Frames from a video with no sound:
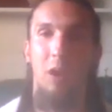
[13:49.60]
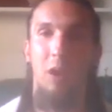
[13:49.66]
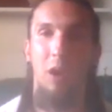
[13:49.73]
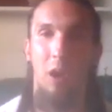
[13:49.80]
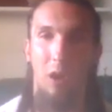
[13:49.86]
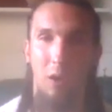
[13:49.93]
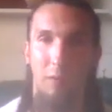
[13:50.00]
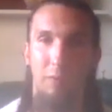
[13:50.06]

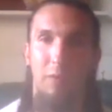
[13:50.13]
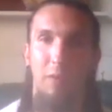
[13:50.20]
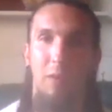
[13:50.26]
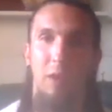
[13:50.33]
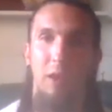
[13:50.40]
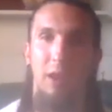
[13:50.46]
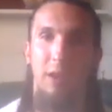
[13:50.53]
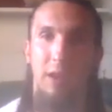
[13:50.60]
of
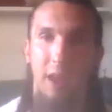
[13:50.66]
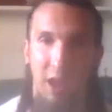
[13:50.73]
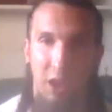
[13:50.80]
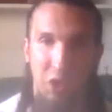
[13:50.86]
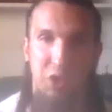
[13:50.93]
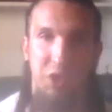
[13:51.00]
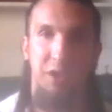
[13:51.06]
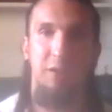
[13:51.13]
an
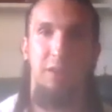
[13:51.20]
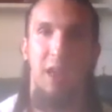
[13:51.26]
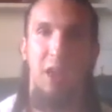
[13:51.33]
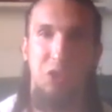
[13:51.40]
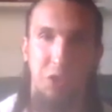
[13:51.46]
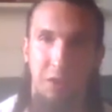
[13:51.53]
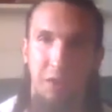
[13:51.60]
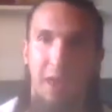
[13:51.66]
ancient
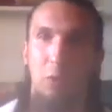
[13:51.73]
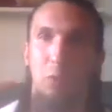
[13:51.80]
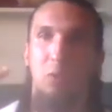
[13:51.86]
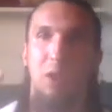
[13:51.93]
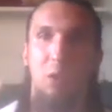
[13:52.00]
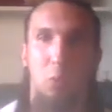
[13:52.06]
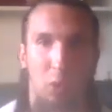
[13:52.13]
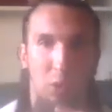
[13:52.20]
legend that
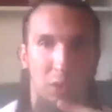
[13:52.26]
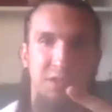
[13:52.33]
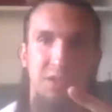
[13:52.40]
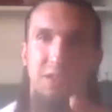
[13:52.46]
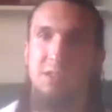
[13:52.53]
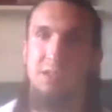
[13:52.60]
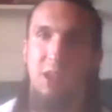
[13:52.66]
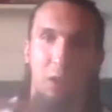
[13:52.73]
reworks
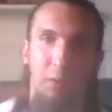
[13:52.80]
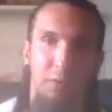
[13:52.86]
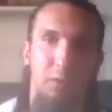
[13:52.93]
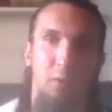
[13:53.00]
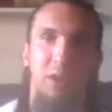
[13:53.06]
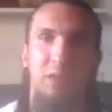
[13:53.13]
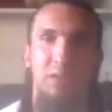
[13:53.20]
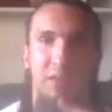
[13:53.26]
itself and
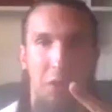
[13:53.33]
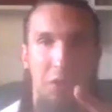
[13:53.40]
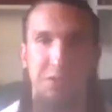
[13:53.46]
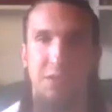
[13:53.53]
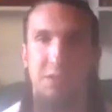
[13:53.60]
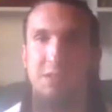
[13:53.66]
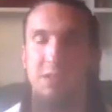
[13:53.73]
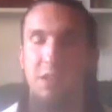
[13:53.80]
retells
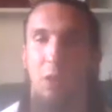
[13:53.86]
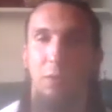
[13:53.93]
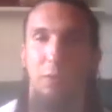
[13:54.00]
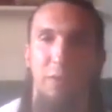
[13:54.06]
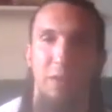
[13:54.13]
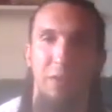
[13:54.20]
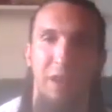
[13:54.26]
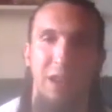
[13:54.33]
itself
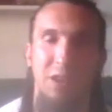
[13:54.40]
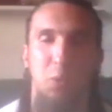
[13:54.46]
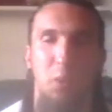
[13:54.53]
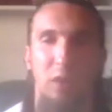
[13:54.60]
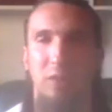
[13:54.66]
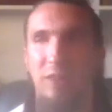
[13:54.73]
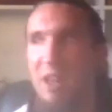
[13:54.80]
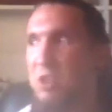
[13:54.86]
and that's
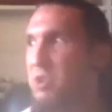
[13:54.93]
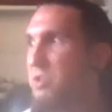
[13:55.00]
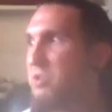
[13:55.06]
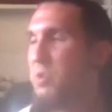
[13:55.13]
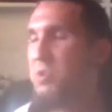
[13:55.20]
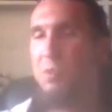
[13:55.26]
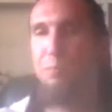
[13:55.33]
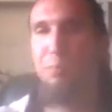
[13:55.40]
what legends are
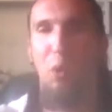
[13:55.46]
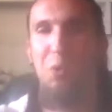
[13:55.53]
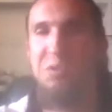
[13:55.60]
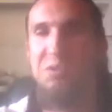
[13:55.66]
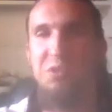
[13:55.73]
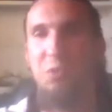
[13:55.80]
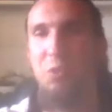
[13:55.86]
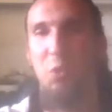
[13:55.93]

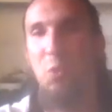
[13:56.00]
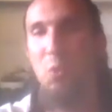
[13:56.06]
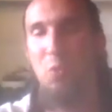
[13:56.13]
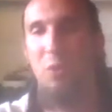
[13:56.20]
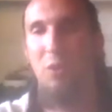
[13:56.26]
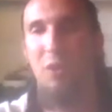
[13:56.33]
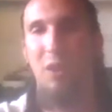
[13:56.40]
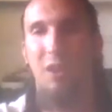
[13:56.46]
supposed to do
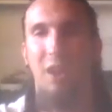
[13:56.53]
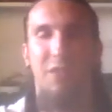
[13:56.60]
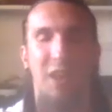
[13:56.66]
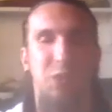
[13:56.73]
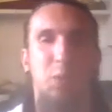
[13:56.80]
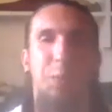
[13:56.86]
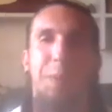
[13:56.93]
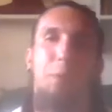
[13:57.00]
and that's
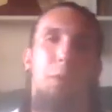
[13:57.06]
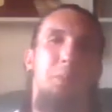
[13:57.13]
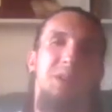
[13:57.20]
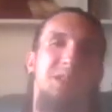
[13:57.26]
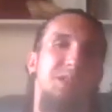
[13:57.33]
why mm-hmm. people miss